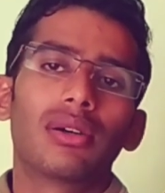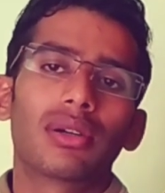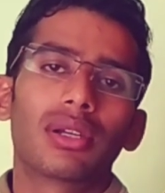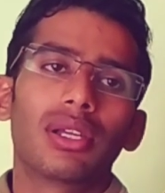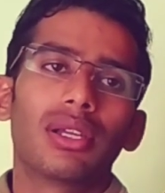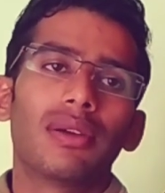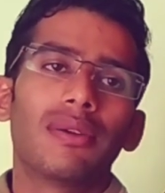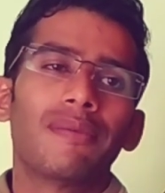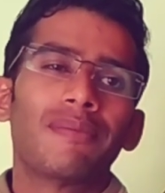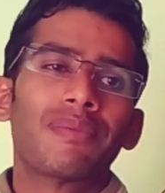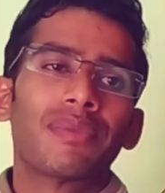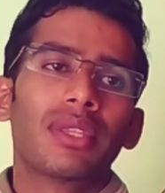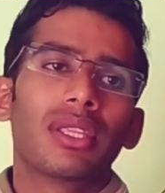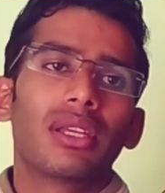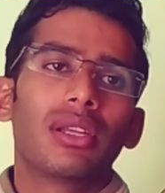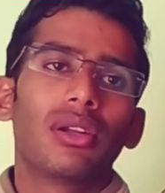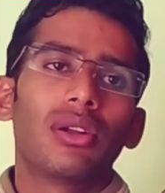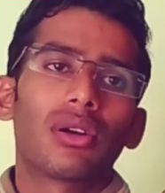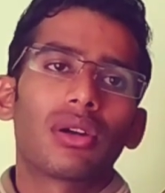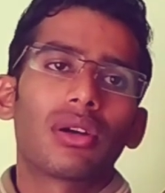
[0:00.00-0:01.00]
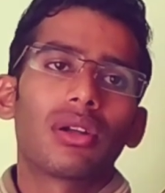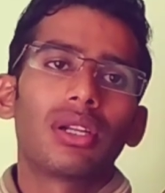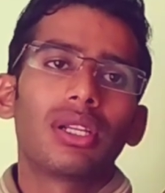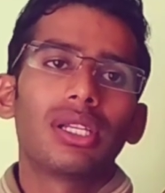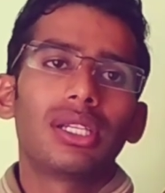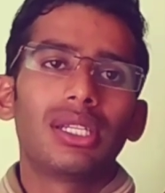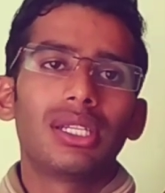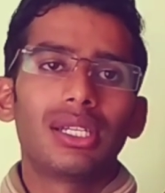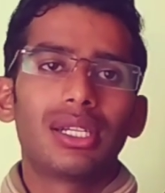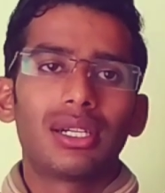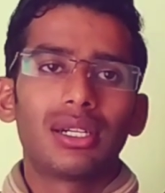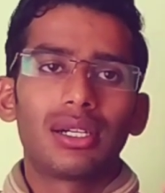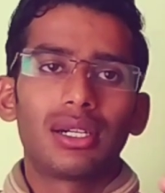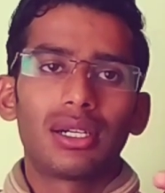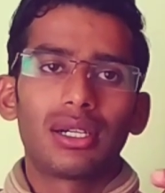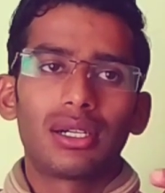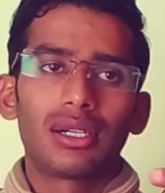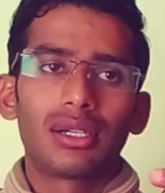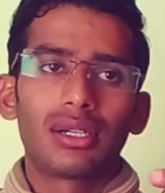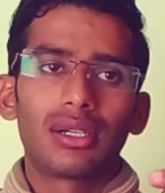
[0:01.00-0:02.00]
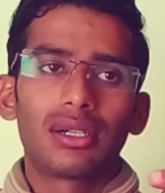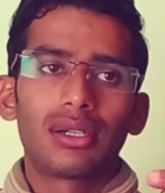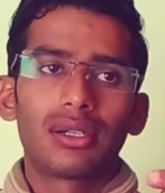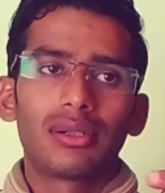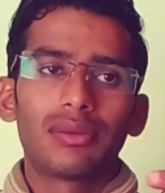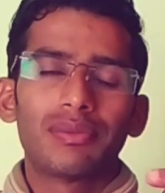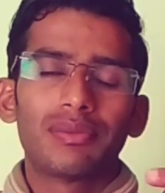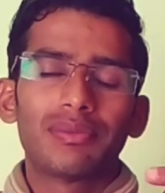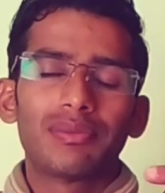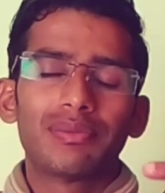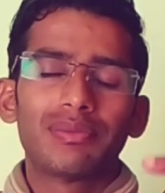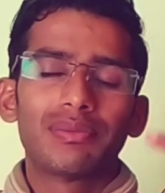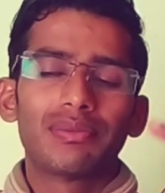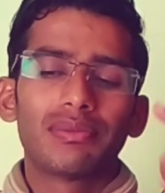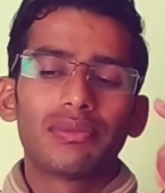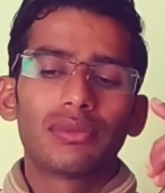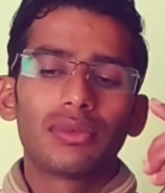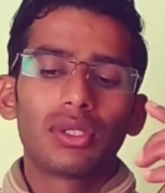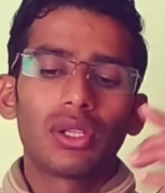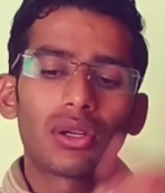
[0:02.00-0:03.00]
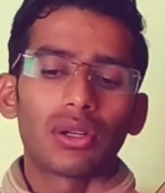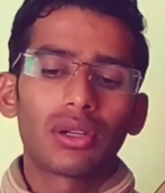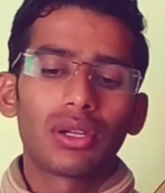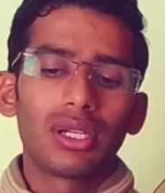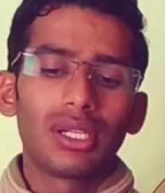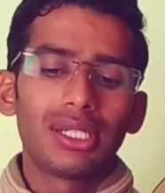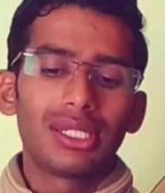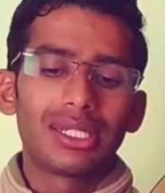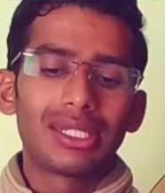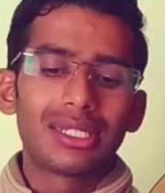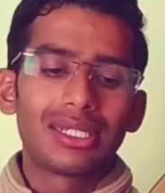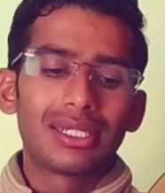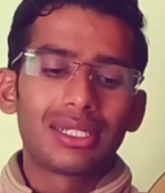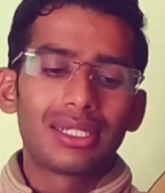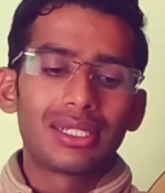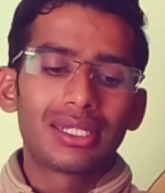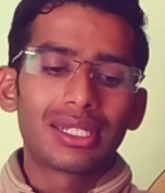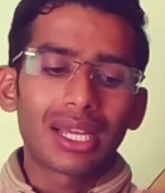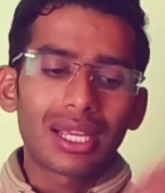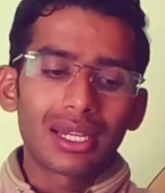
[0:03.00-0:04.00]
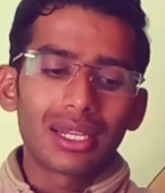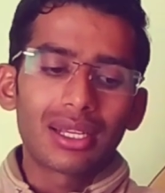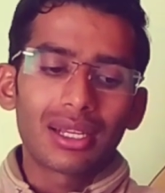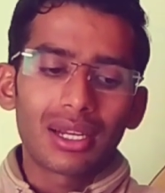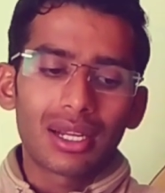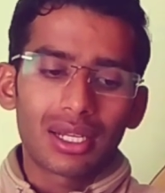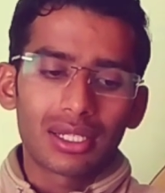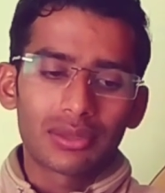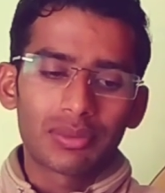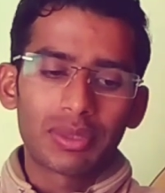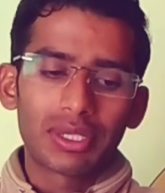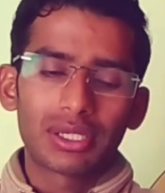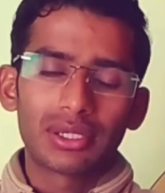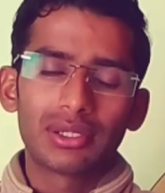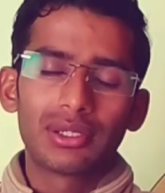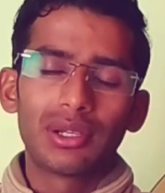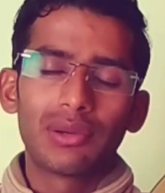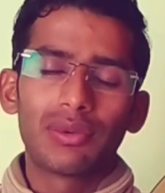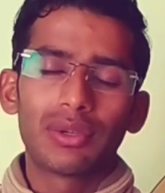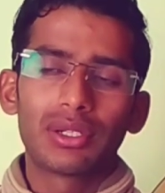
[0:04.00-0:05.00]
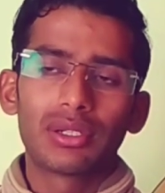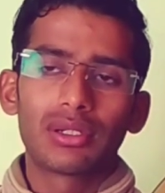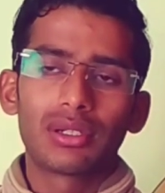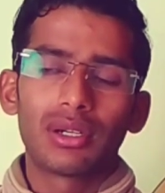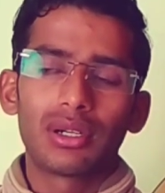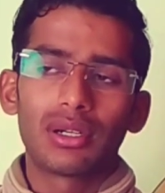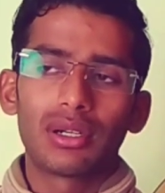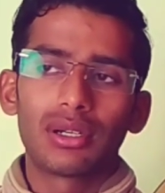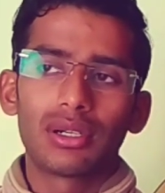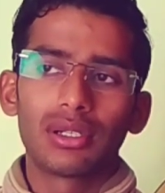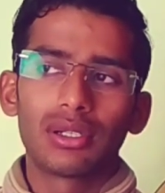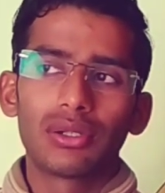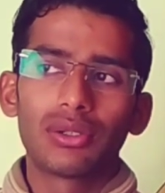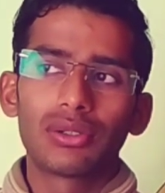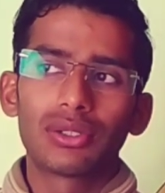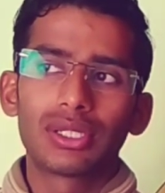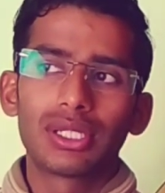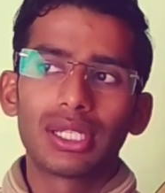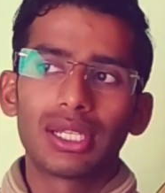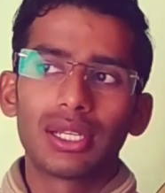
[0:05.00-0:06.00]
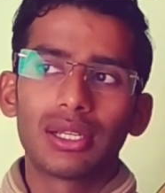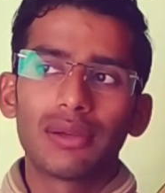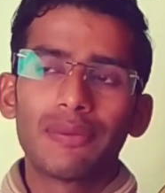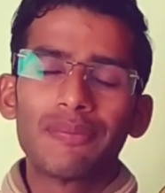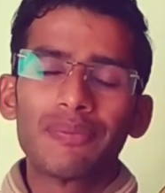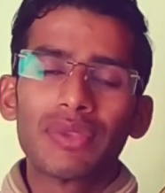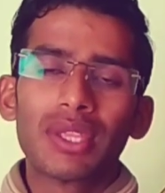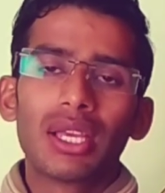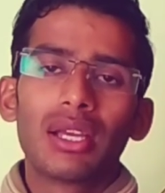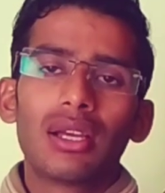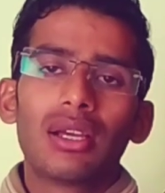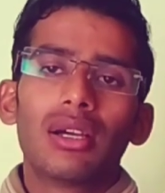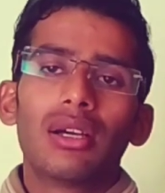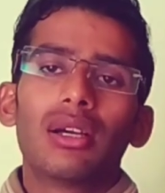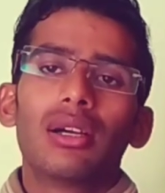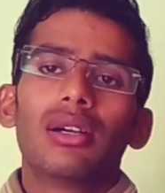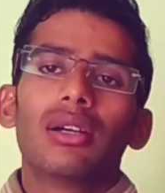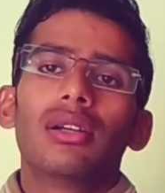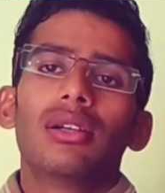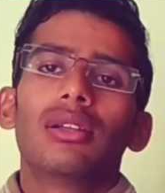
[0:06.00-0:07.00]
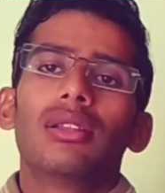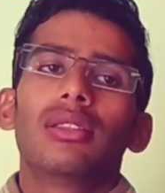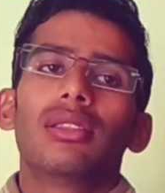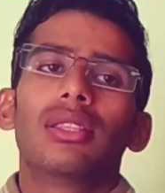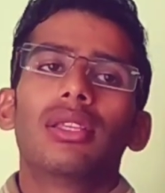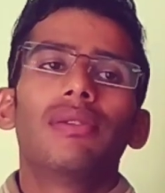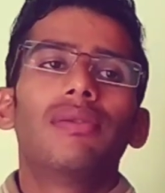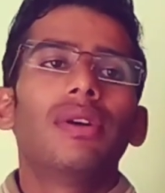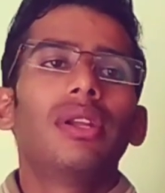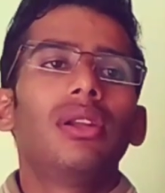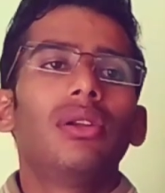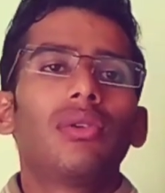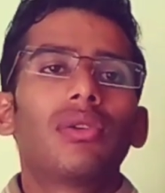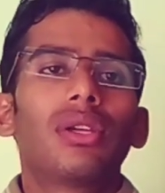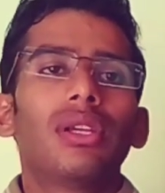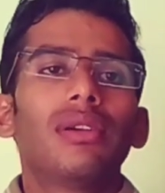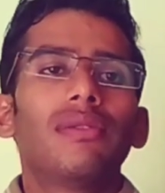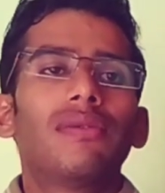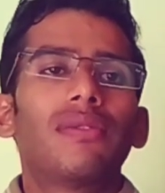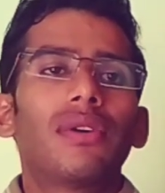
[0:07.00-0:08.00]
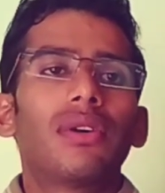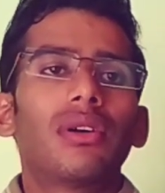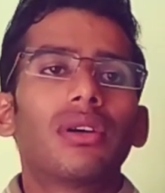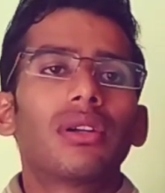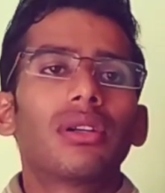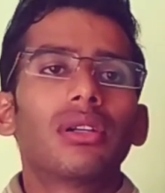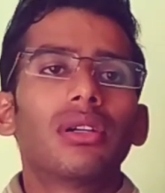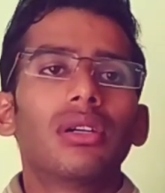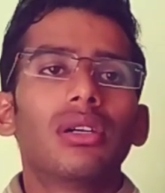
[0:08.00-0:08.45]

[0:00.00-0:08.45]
okay not only uh, not only technical aspects they were uh, you know seeking they were looking for